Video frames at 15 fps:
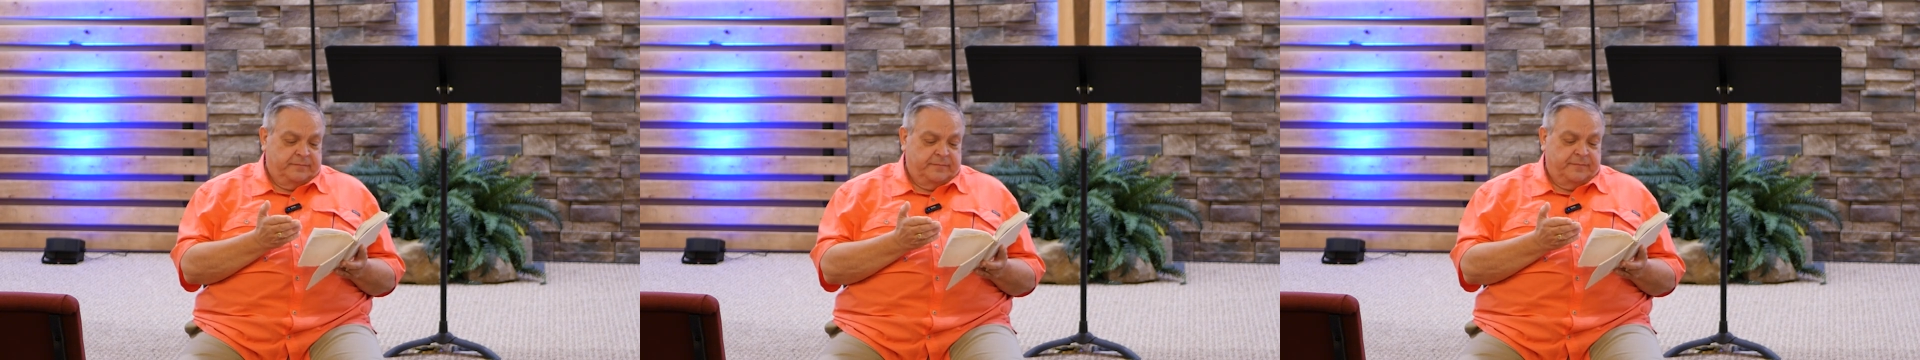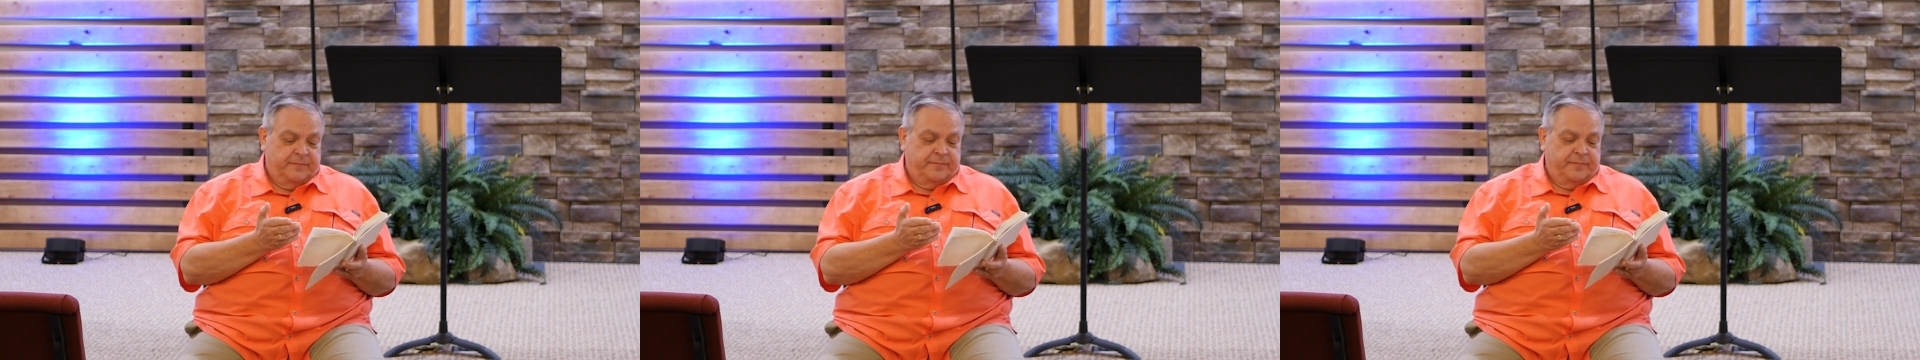
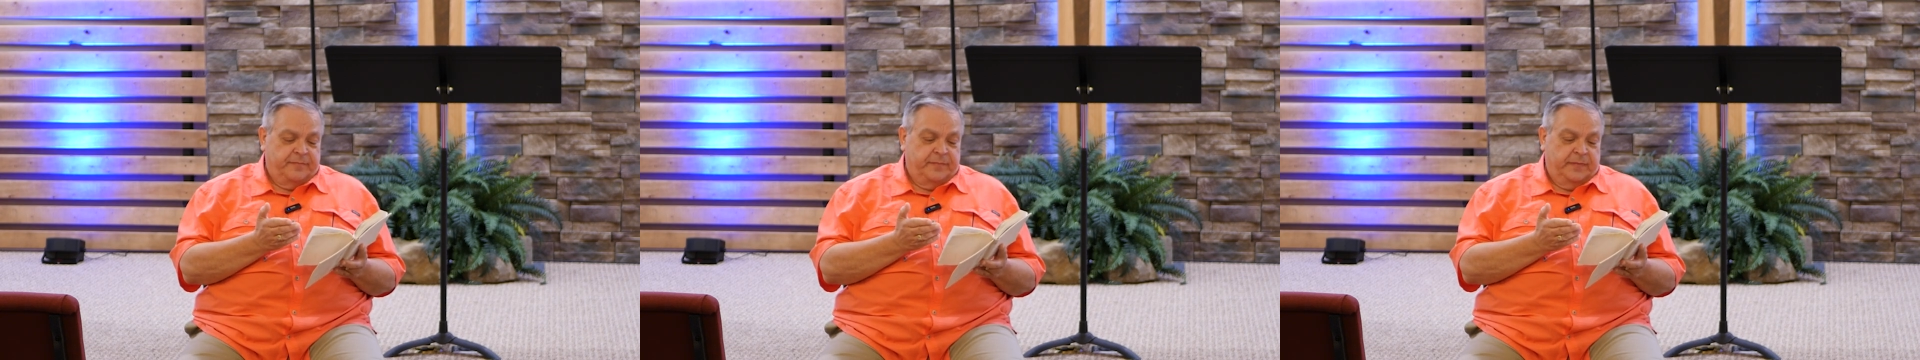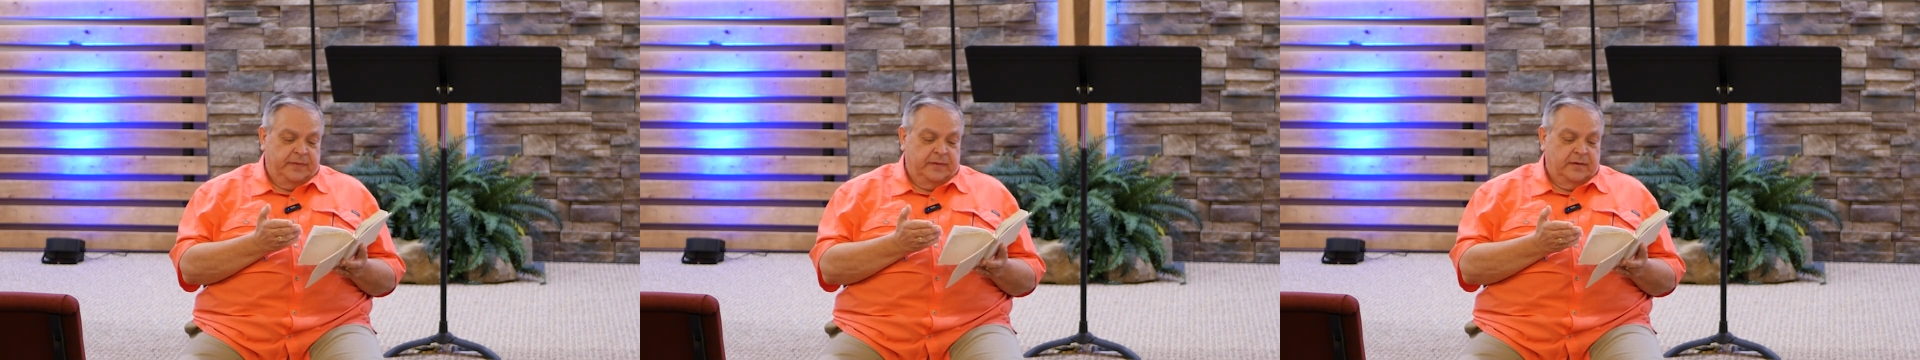
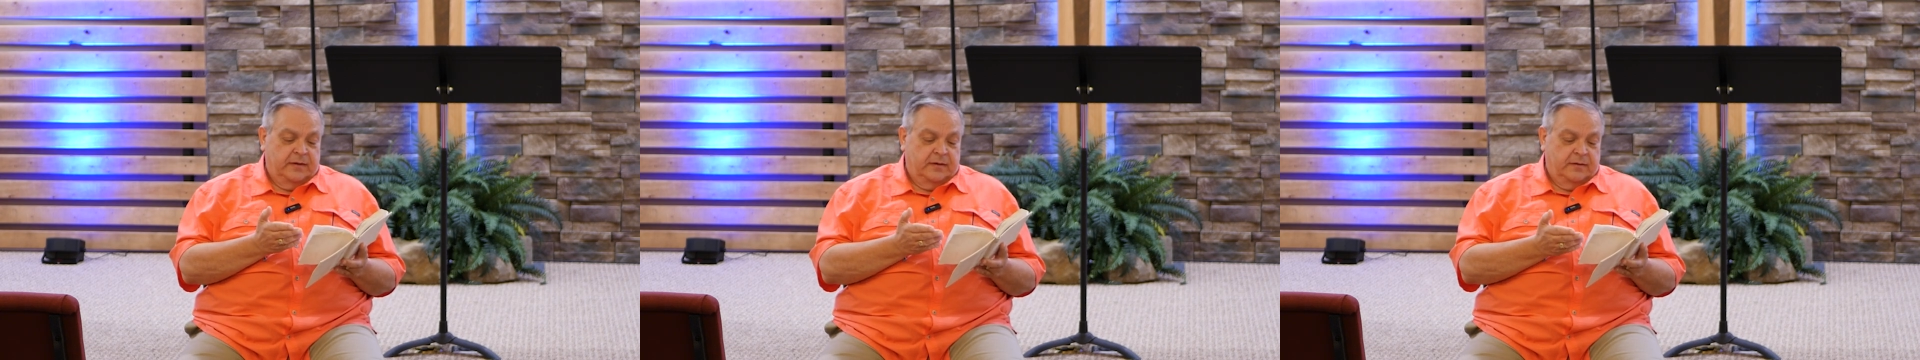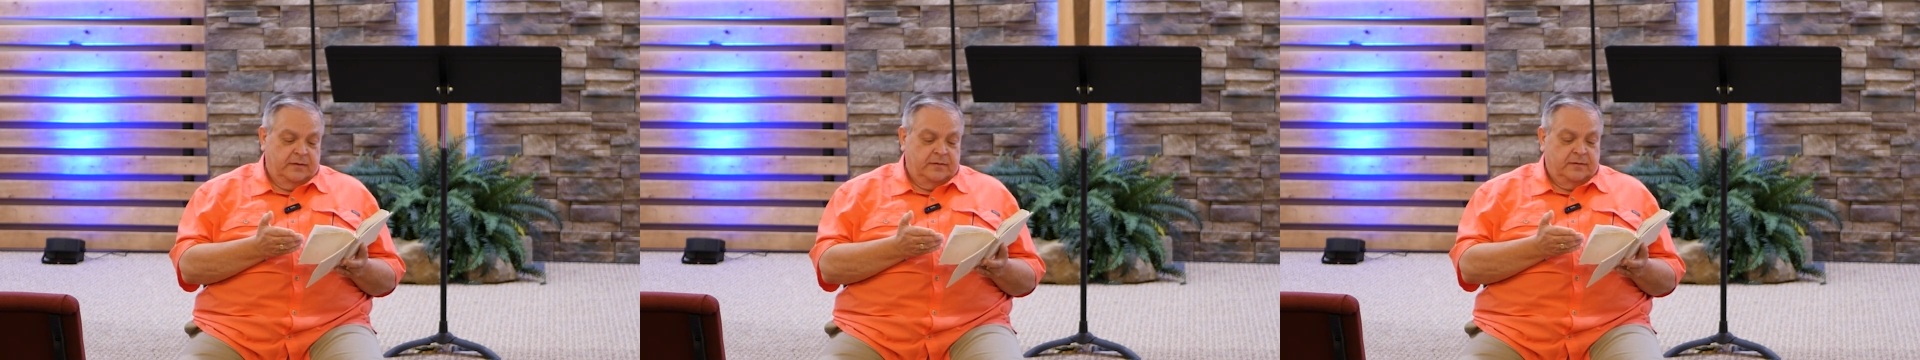
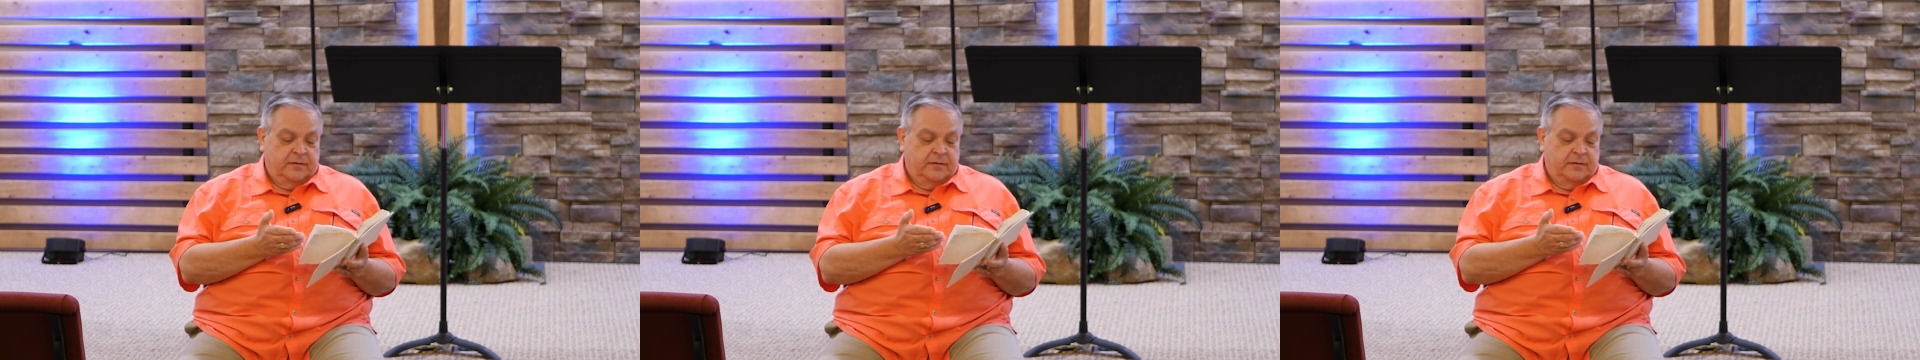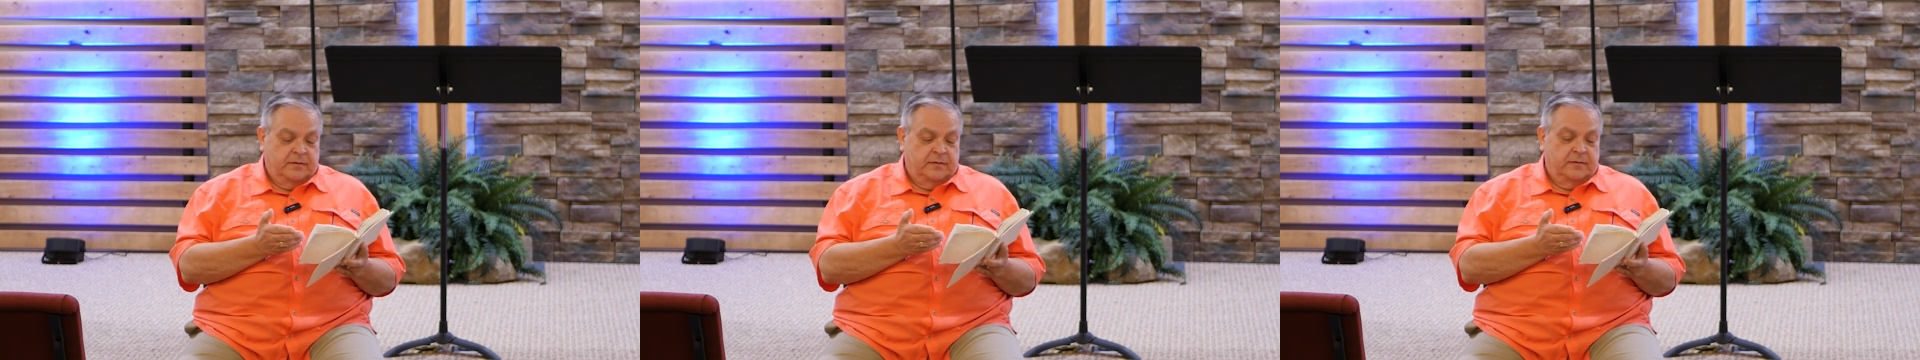
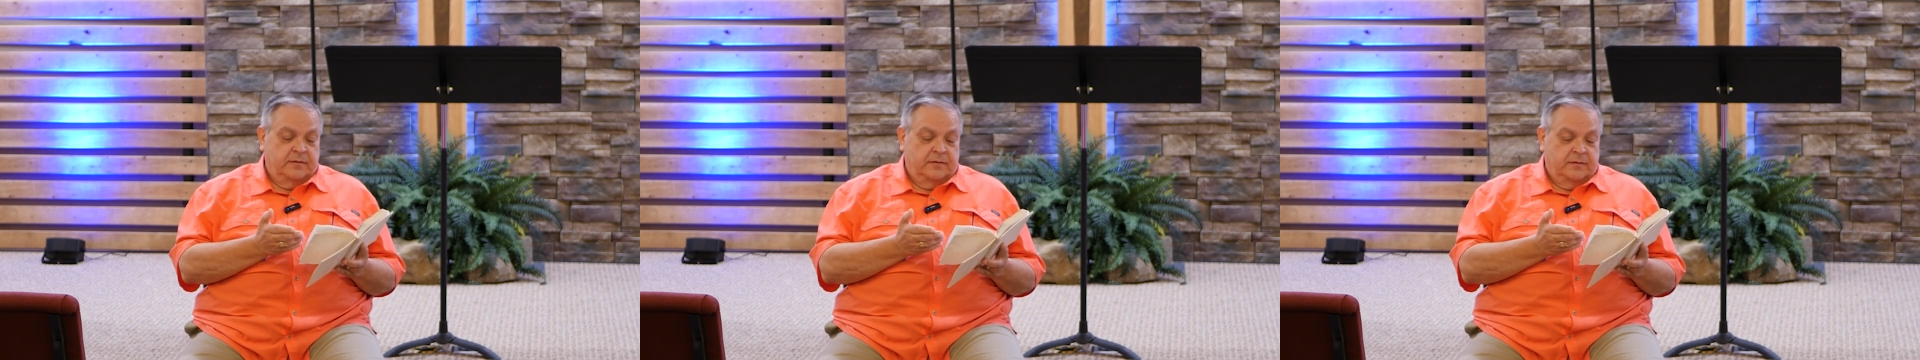(silence)